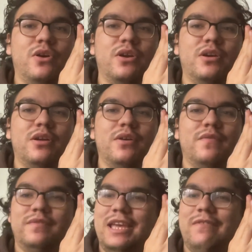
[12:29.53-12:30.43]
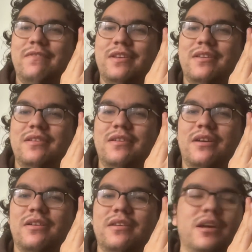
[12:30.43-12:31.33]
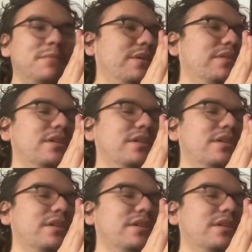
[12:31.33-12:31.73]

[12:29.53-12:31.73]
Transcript: art of David Nakayama.